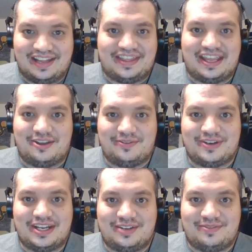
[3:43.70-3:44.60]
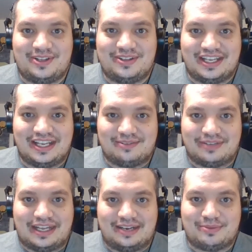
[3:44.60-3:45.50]
thank you for Nate Eovaldi.
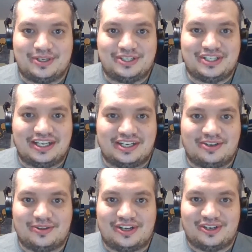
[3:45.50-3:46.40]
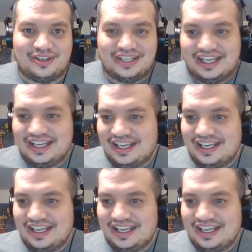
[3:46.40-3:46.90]
I appreciate it wholeheartedly.